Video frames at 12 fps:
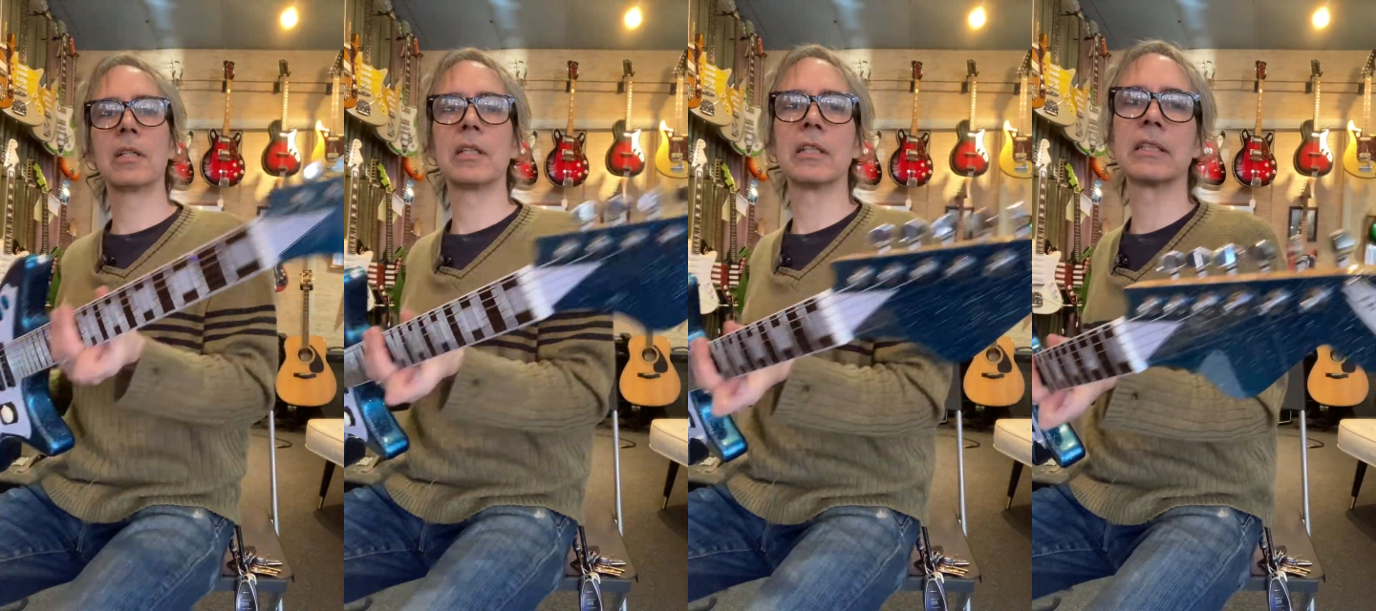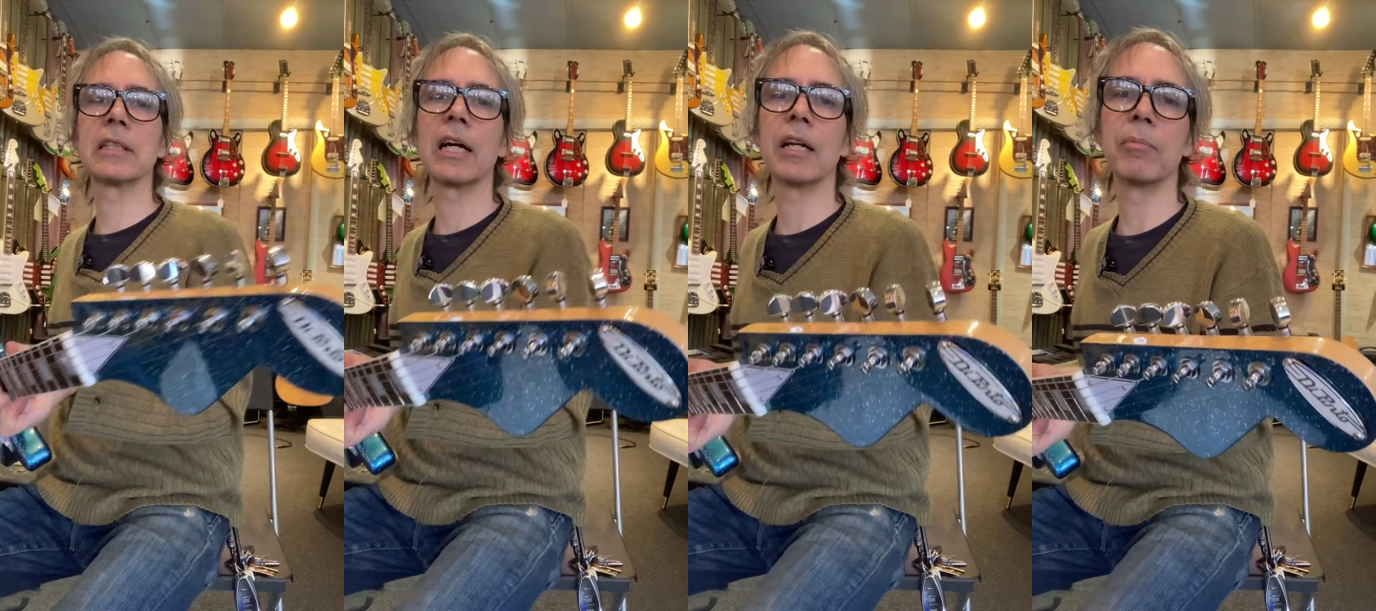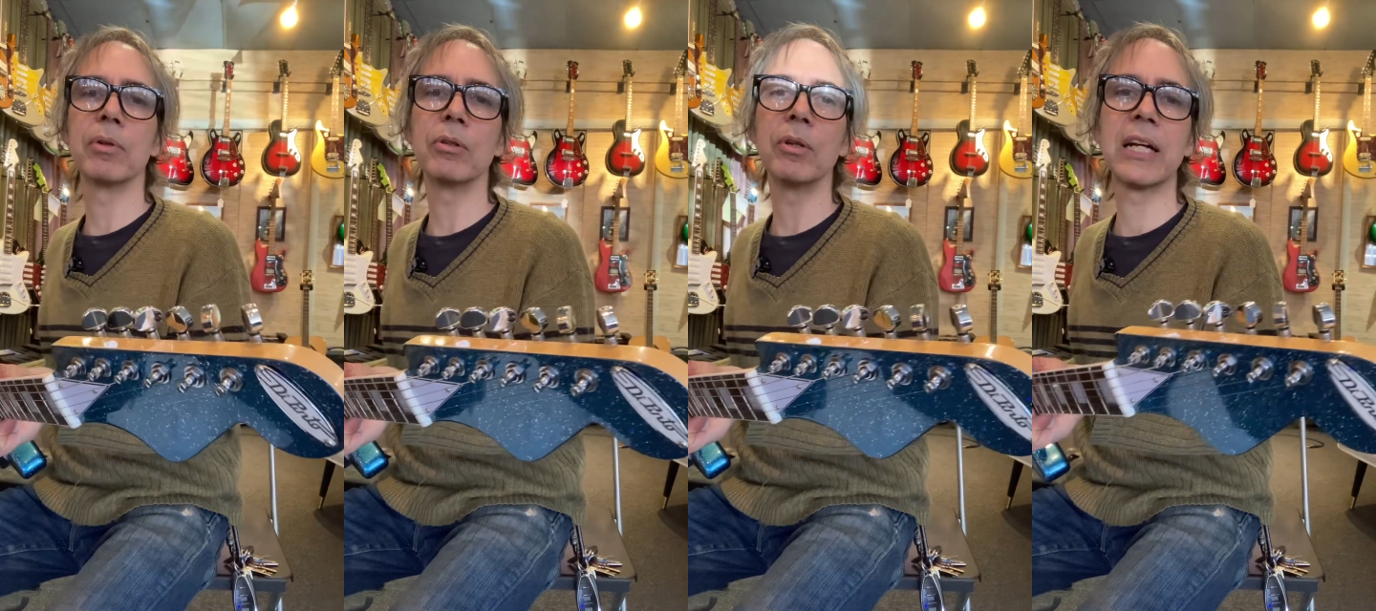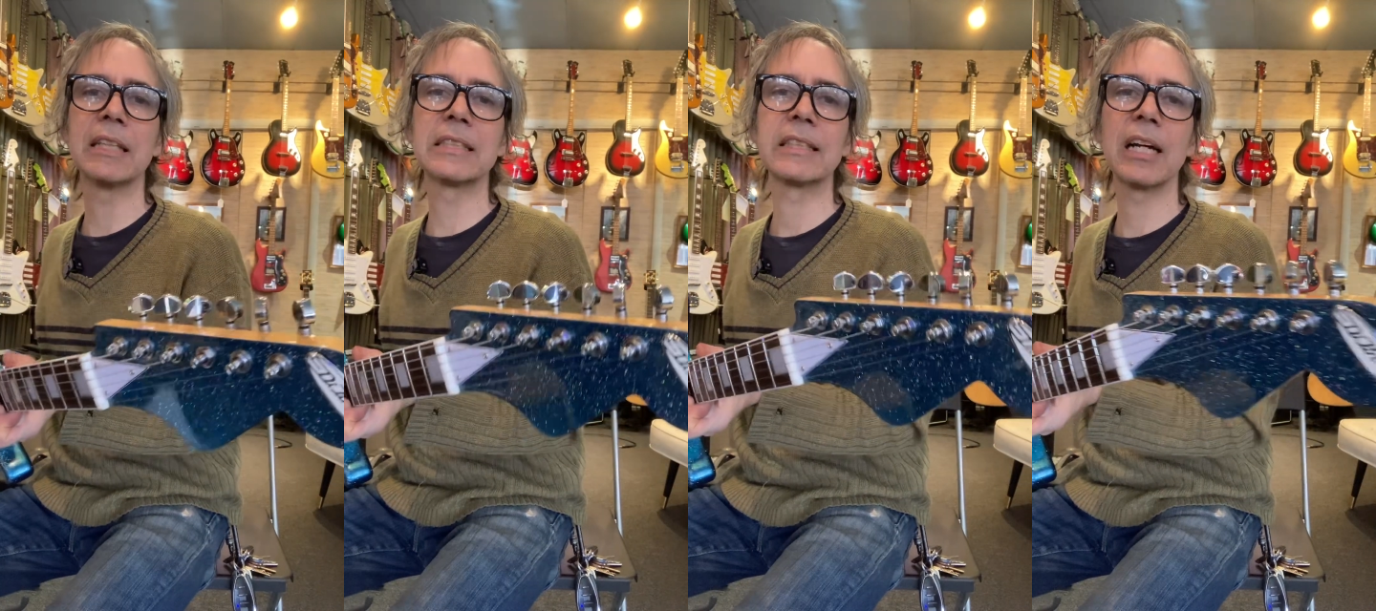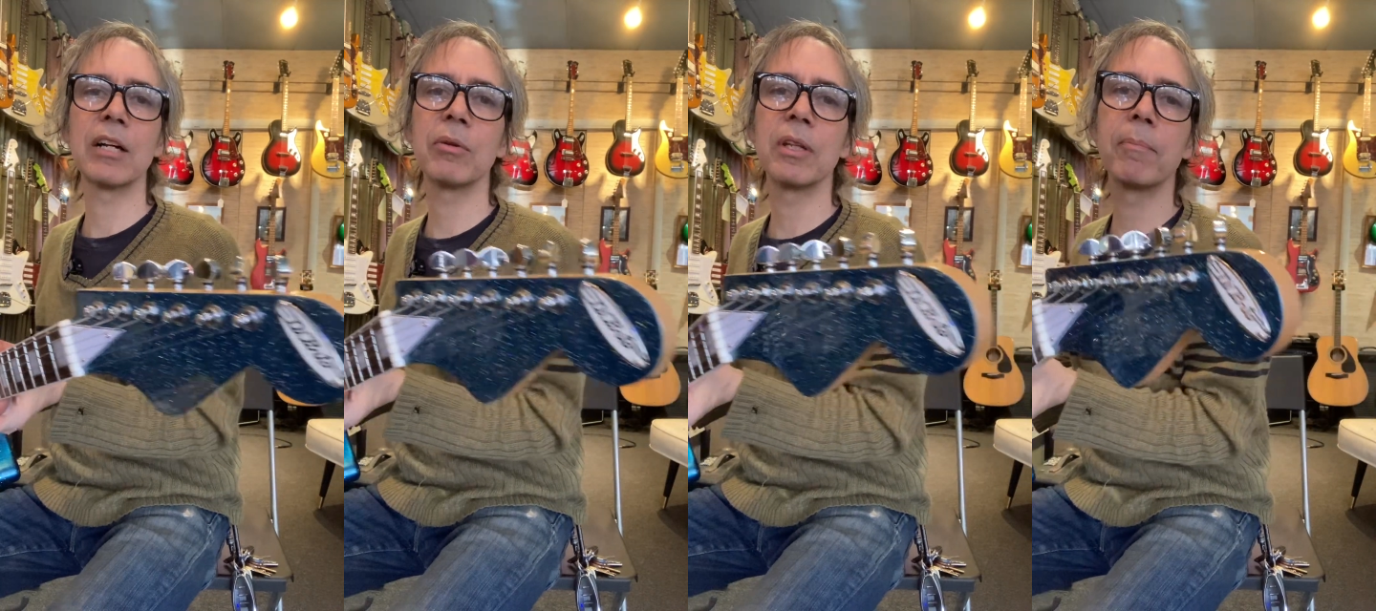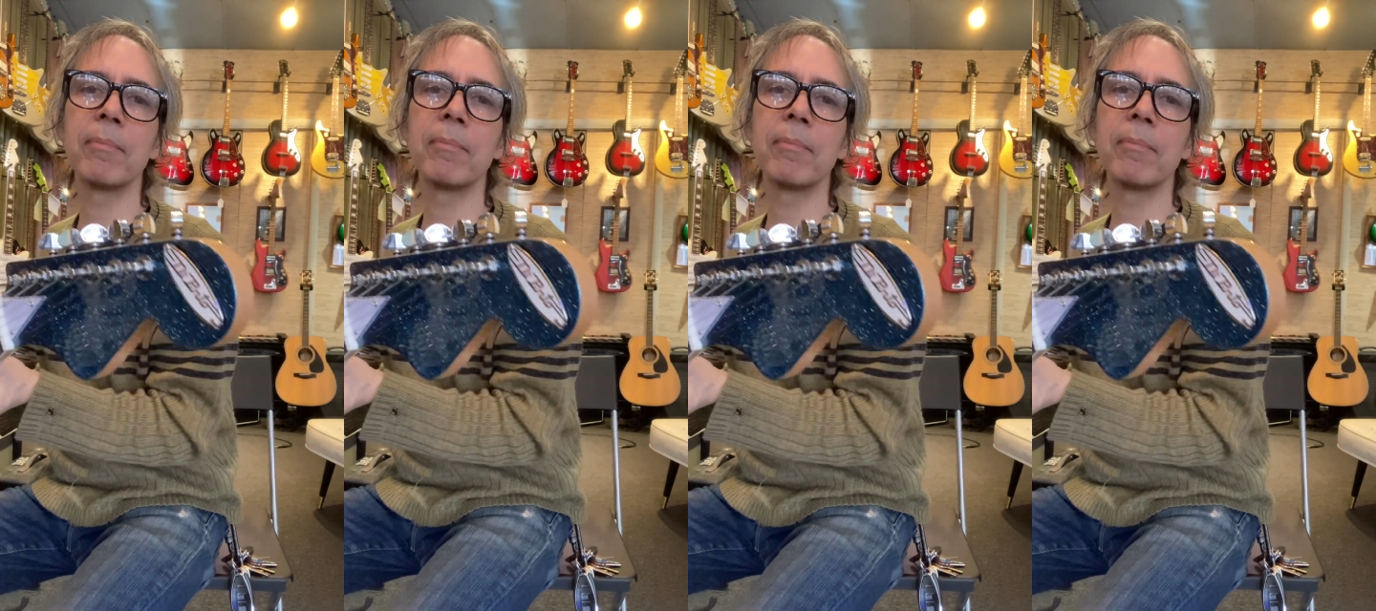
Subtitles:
It's got a blue headstock with a